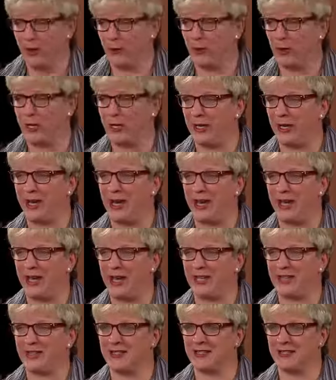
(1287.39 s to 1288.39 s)
But
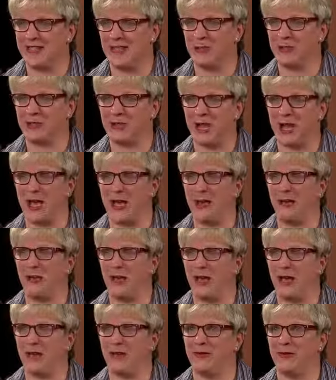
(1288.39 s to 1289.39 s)
at the same time,
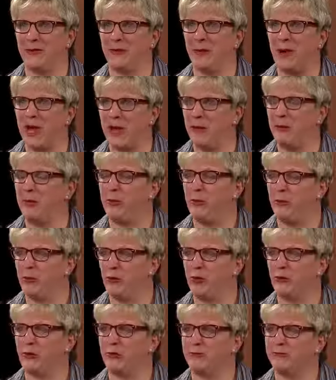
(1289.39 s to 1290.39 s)
uh, my
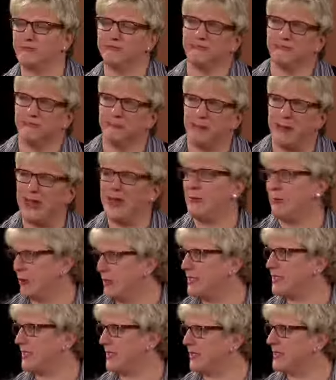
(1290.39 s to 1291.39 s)
pure main
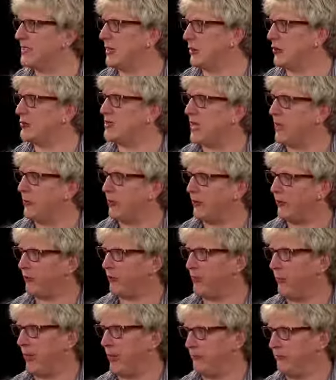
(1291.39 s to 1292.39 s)
reason is entertainment
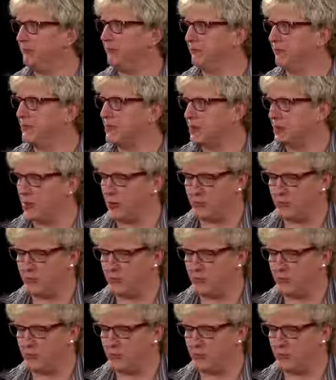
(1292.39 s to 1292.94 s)
for mm -hmm. me. Mm-hmm. So.